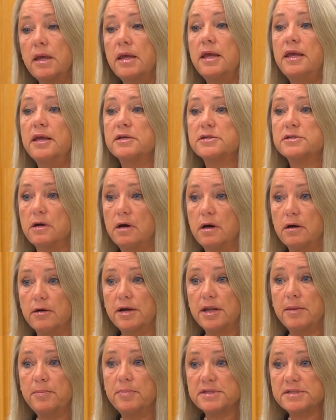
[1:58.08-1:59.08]
He has
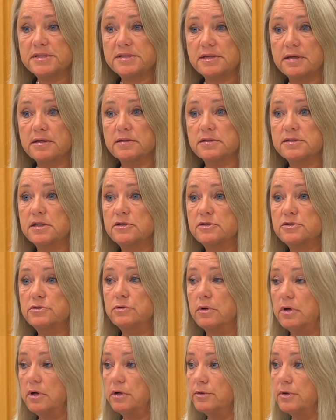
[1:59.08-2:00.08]
already been sentenced, as you
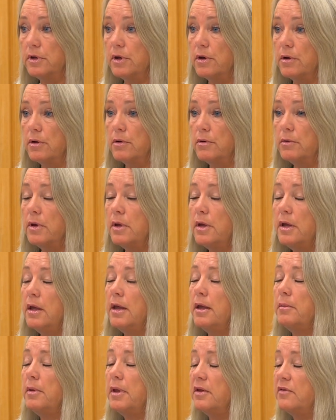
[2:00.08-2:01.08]
all know,
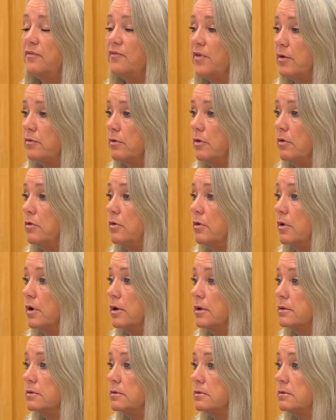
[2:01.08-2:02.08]
in federal court.